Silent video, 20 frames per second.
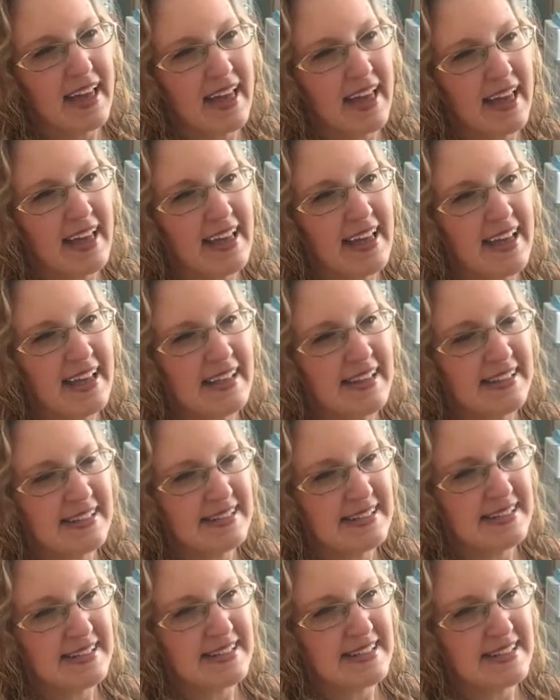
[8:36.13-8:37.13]

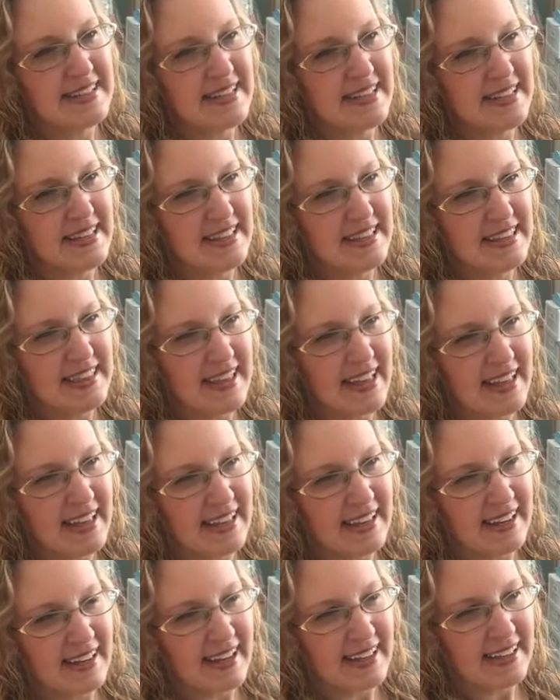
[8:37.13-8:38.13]
and
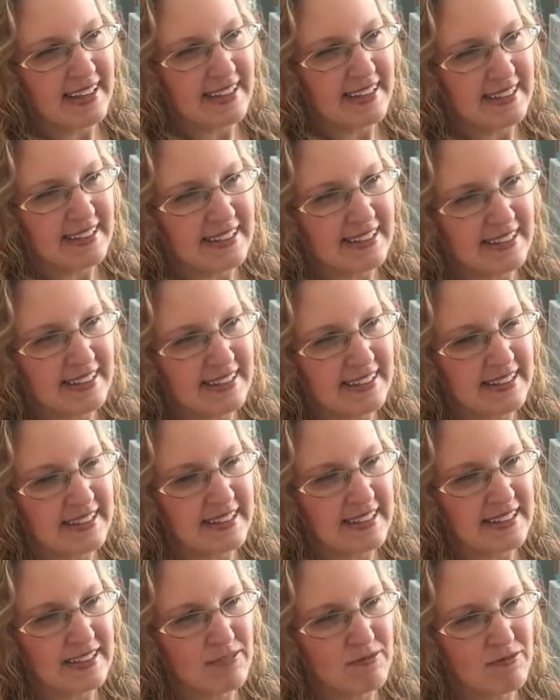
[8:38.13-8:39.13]
then I can
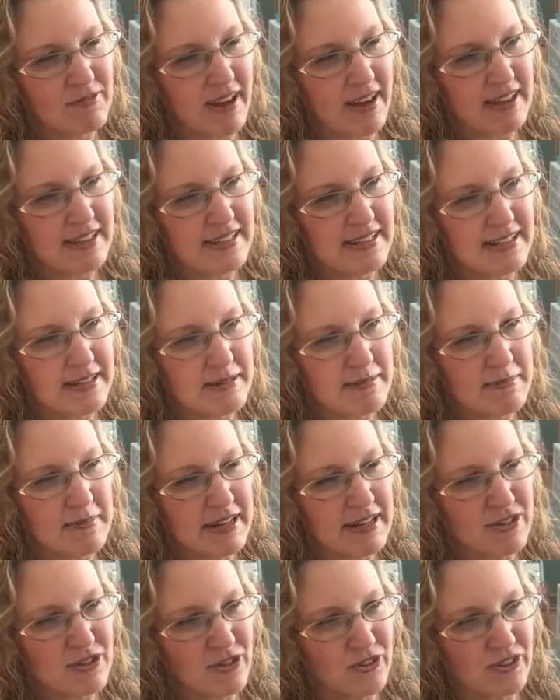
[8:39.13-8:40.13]
write
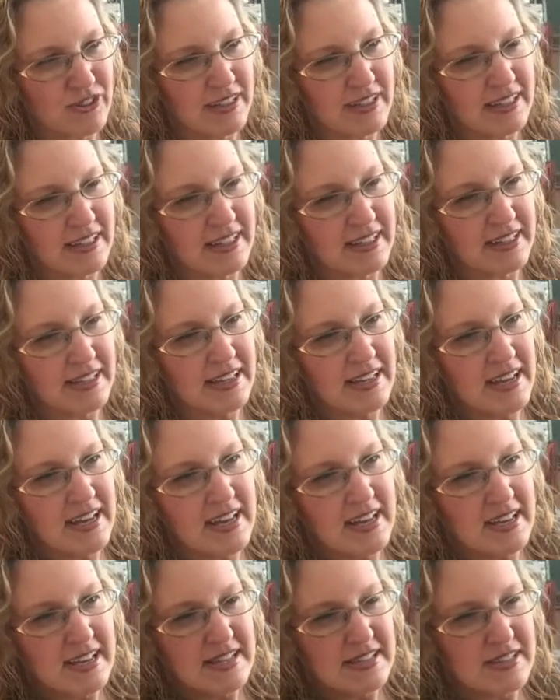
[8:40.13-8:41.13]
my journaling.
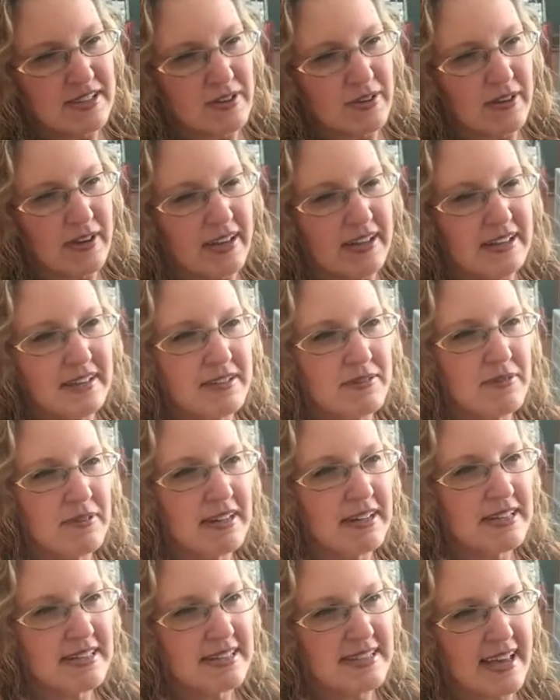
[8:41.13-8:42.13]
So I did
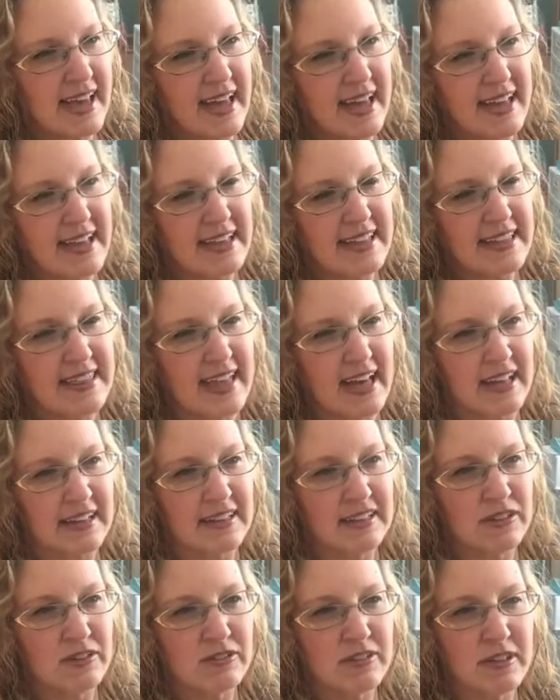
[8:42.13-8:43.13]
want to say that
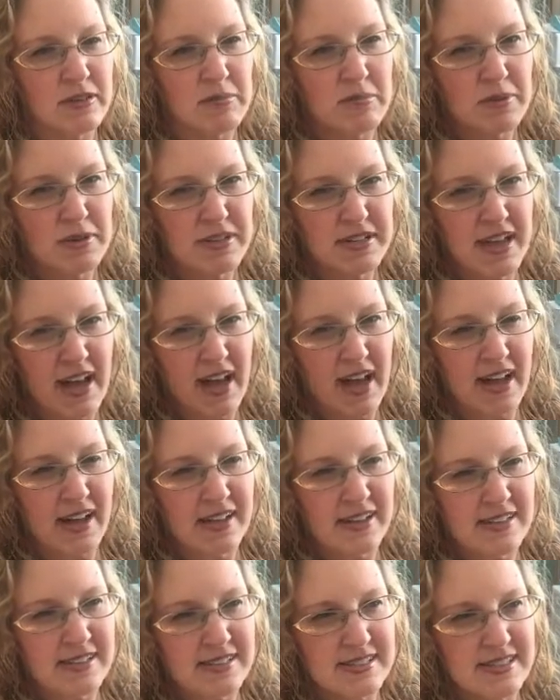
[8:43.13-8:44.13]
little number
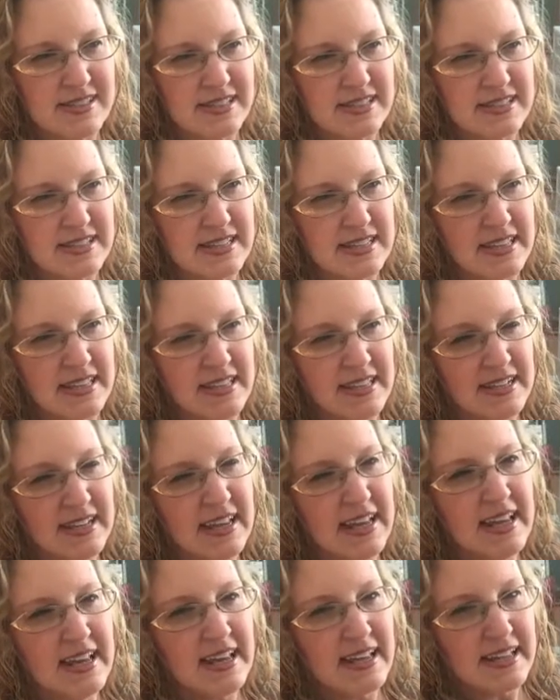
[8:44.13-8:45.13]
tag, the 16,
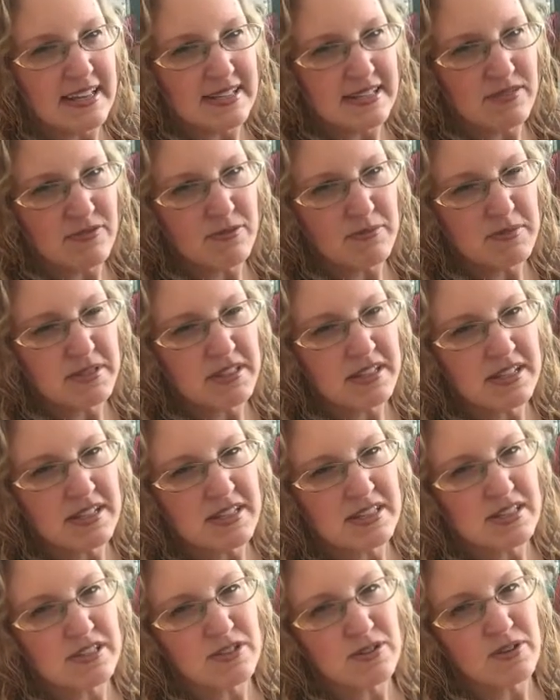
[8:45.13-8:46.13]
is from
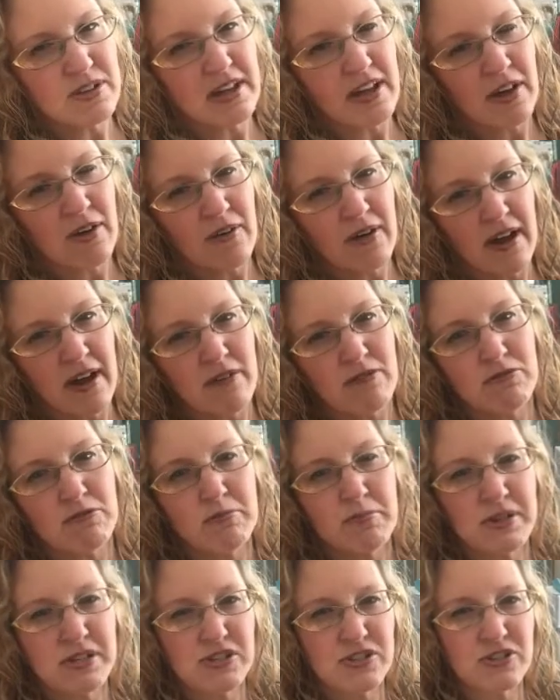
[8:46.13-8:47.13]
Sahlin Studio. I will
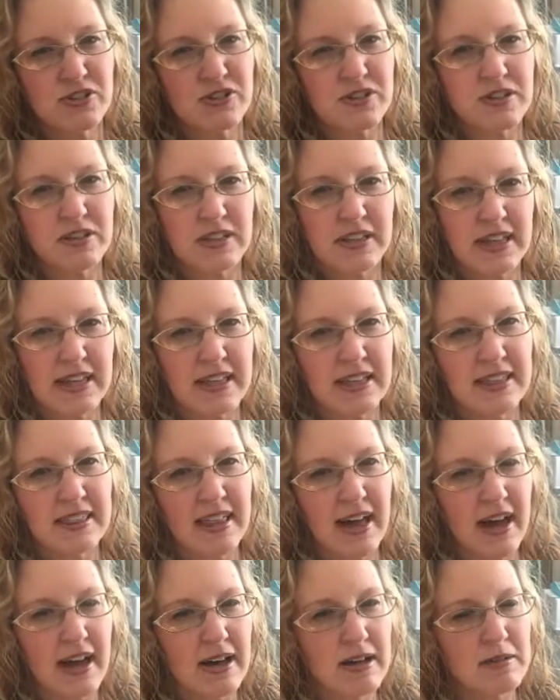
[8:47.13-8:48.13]
be sure to link
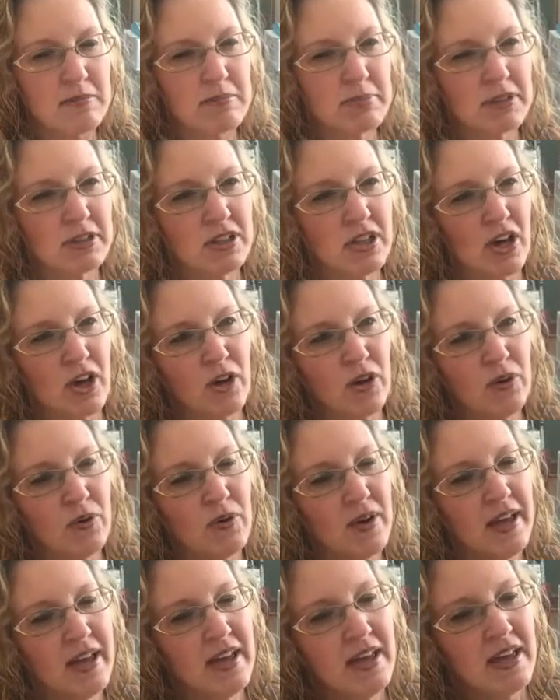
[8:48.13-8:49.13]
that below.
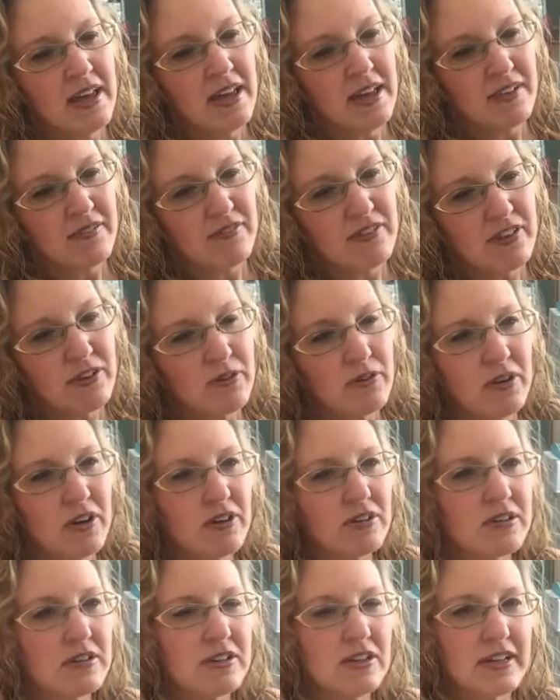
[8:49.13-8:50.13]
If you
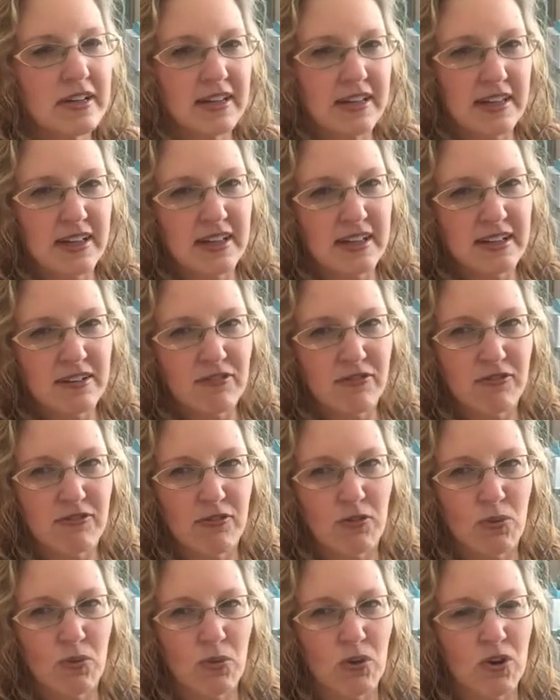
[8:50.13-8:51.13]
are looking
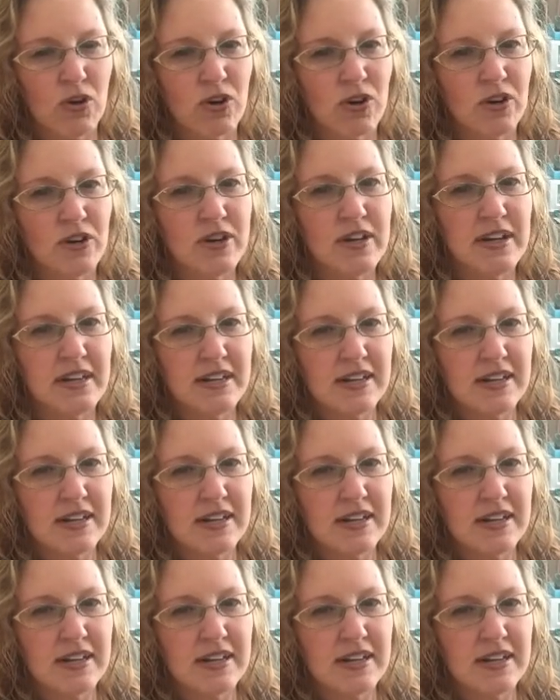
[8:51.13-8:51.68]
for